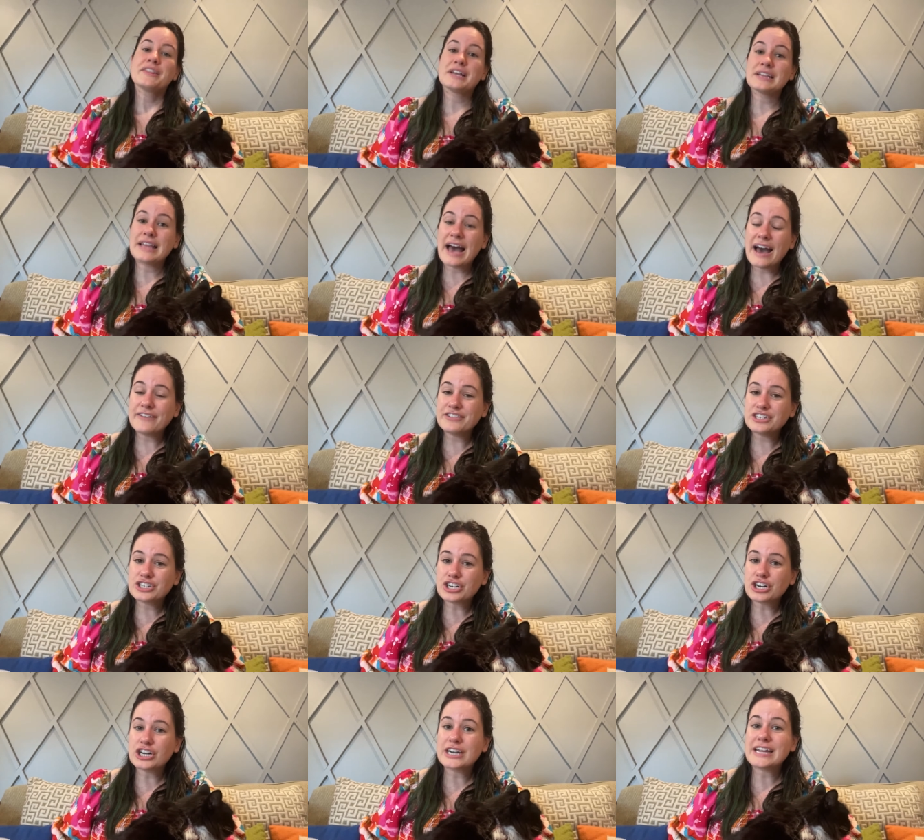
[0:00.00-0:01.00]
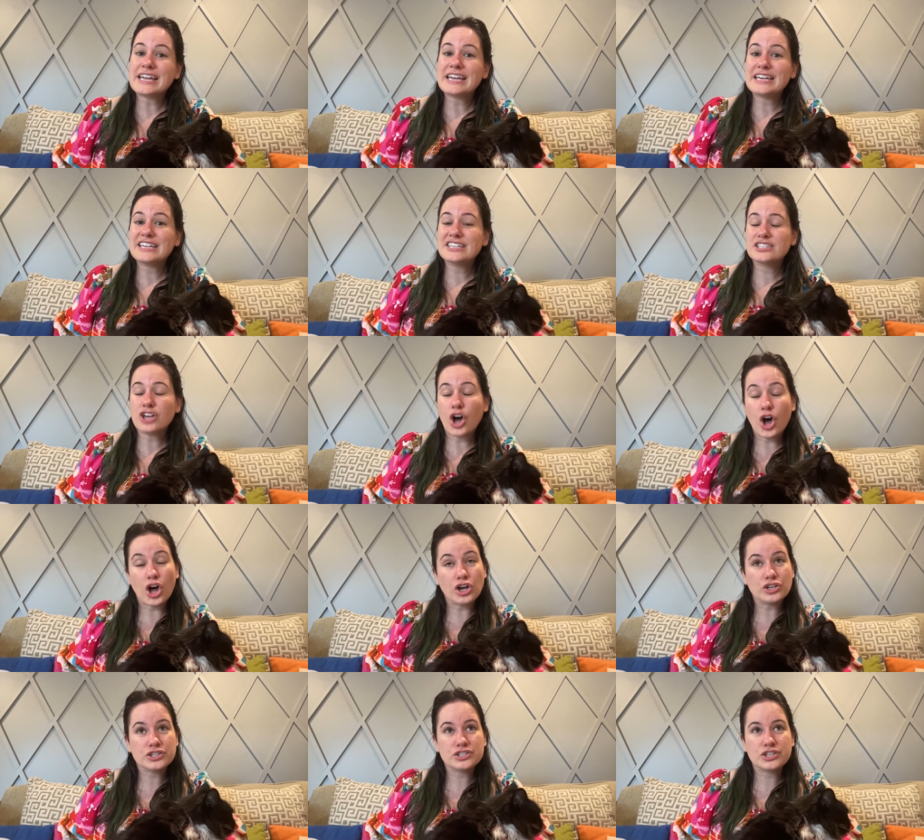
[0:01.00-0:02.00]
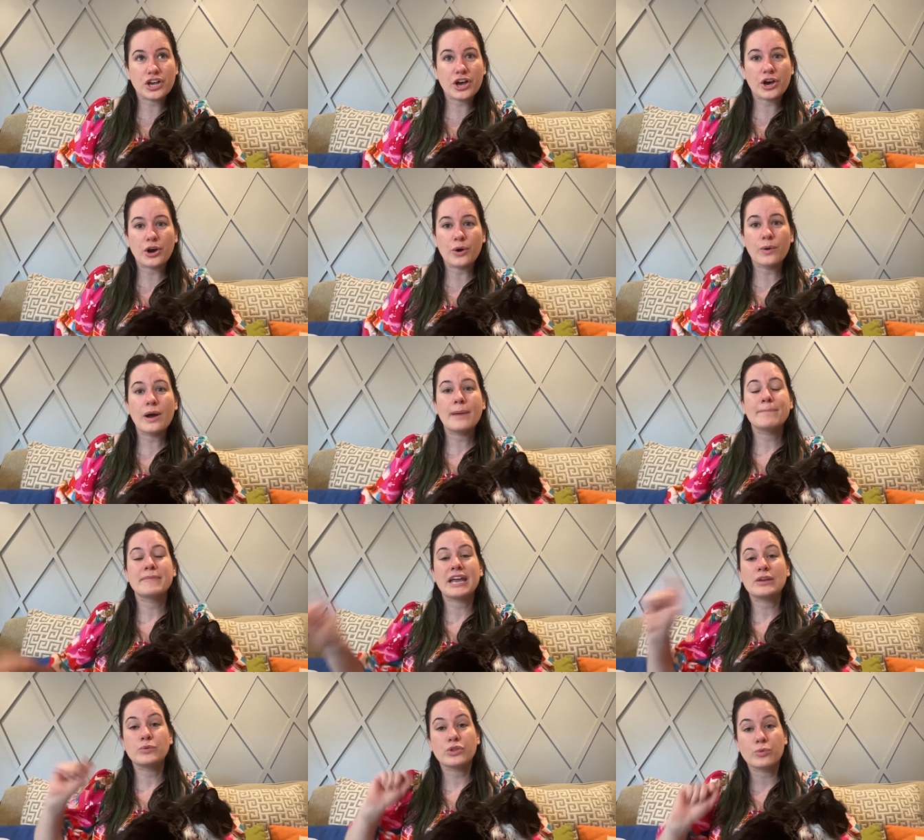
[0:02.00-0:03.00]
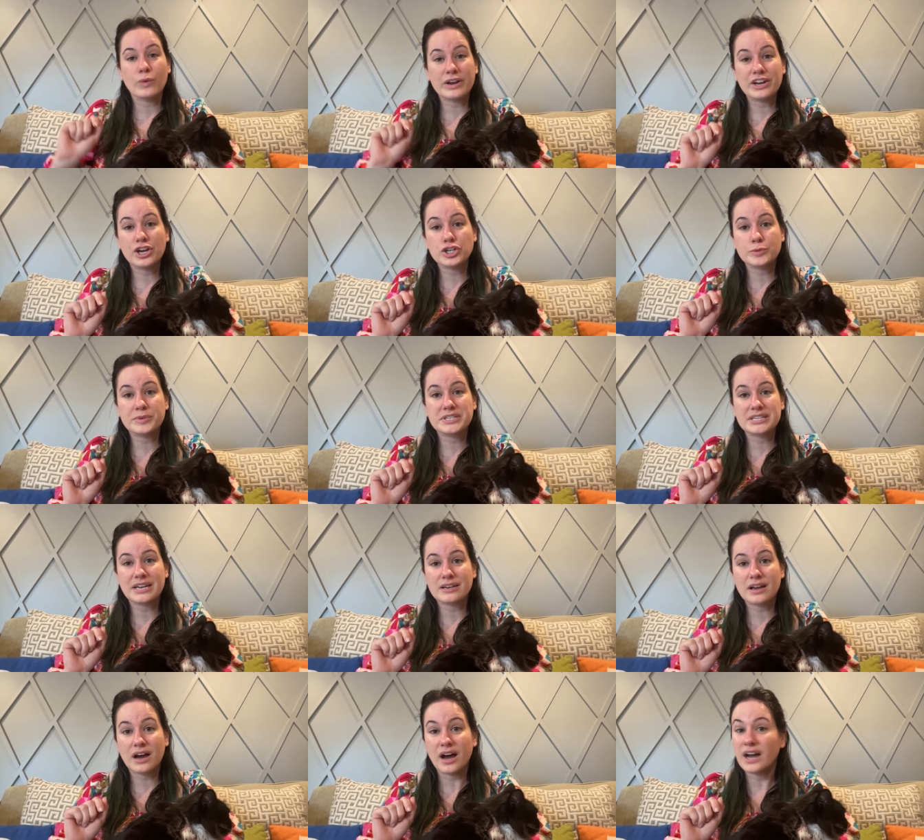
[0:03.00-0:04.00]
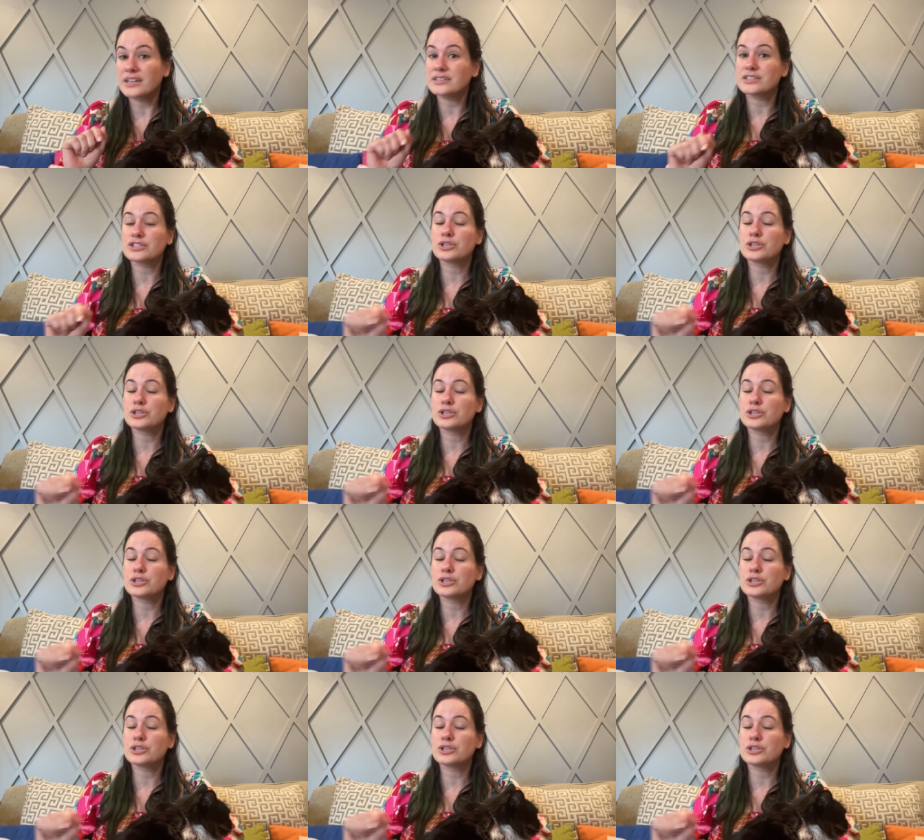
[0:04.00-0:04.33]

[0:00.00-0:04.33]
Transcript: The lavender is also made with one hundred percent cotton.